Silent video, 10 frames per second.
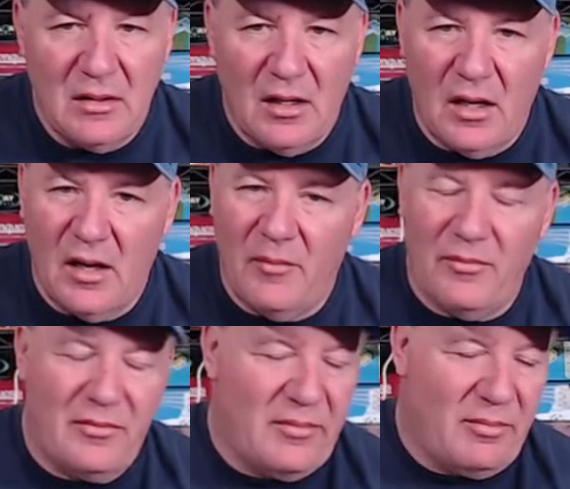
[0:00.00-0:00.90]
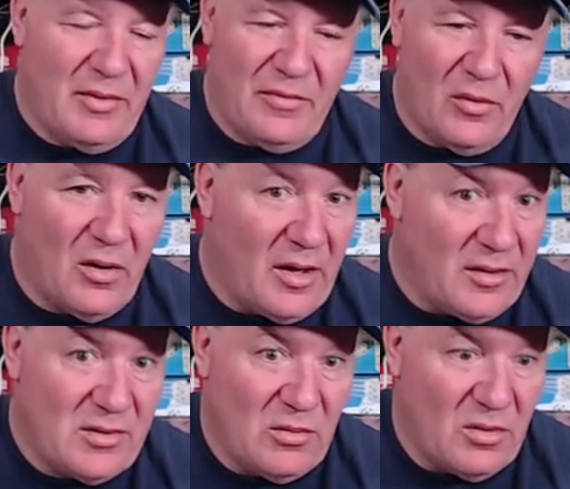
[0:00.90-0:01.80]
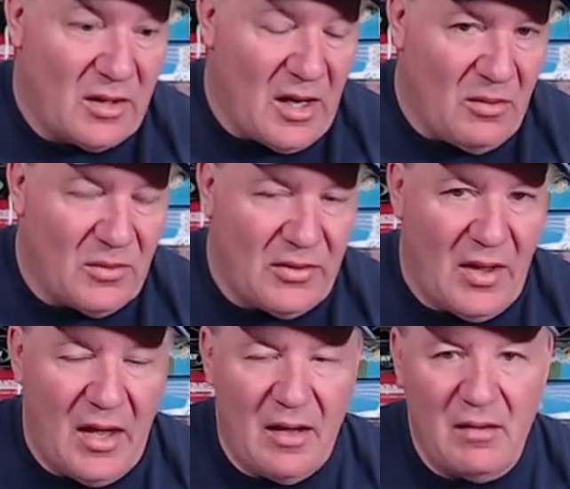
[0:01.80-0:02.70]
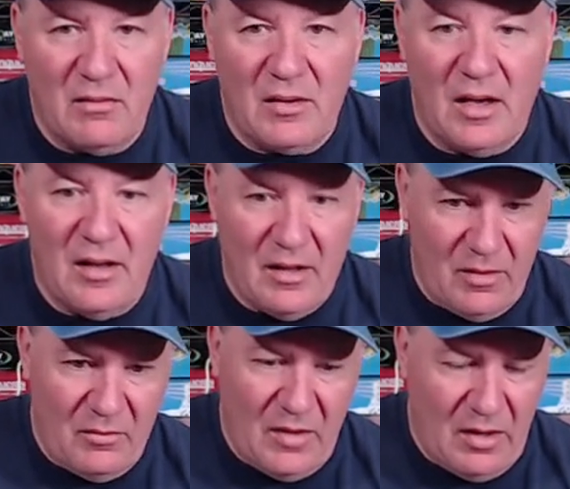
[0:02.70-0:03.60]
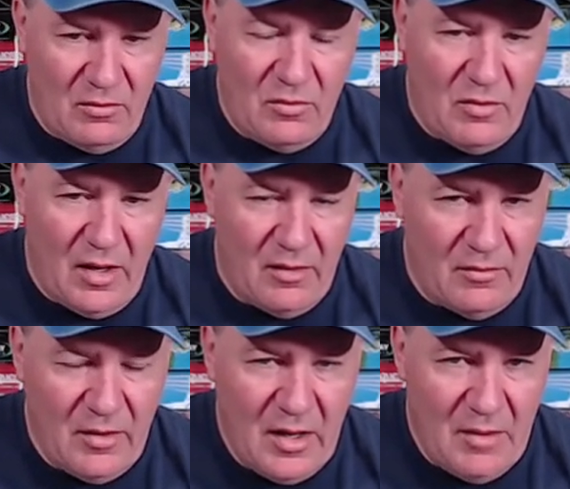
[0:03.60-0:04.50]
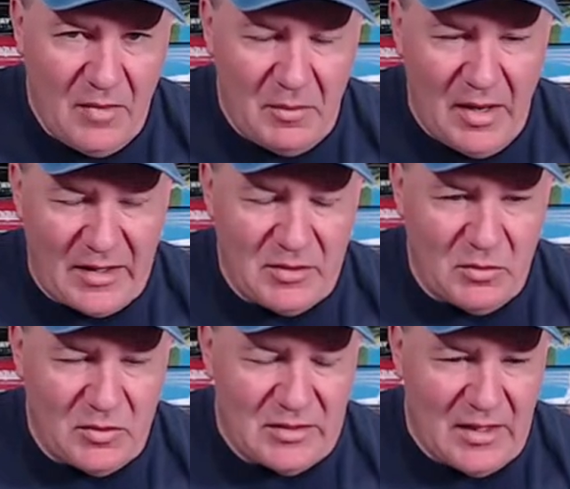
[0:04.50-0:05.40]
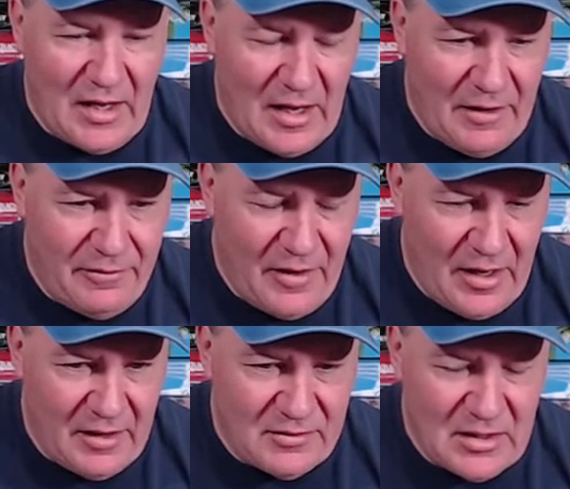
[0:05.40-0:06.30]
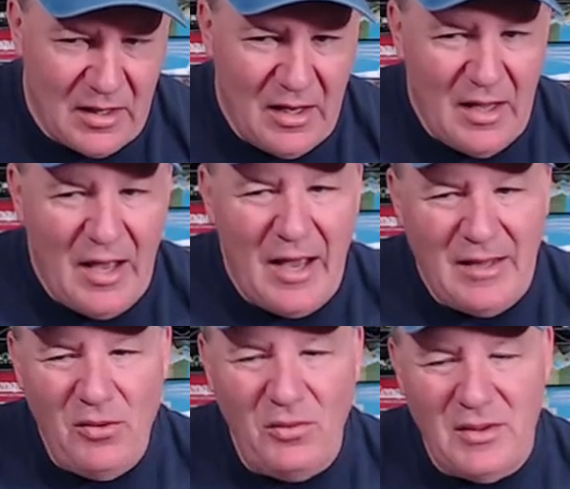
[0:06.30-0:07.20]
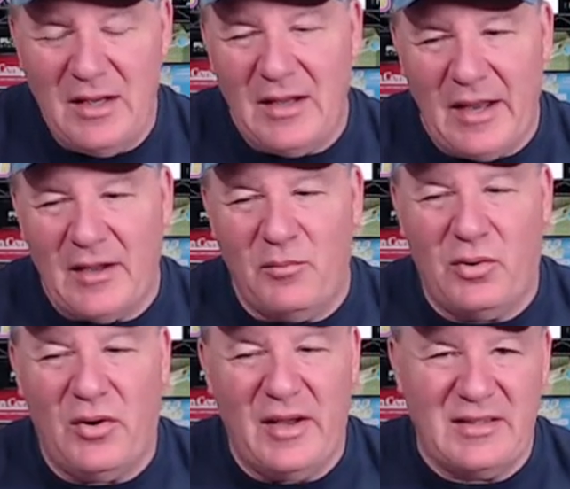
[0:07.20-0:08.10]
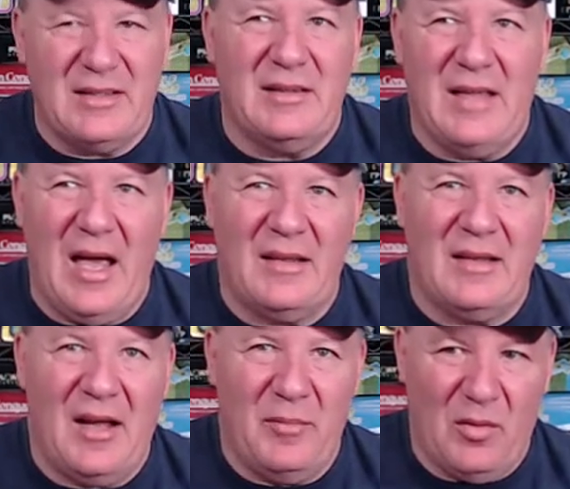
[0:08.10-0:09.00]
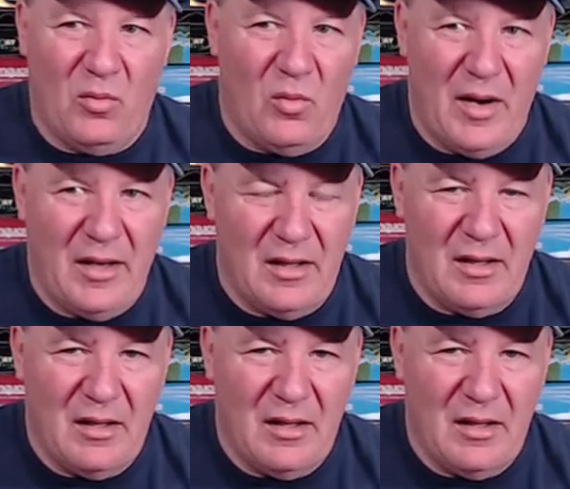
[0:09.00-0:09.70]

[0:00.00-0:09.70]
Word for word: Um, before I used to work out with that, okay, and and and my maximum was in the high fives. I don't think I can press that type of weight,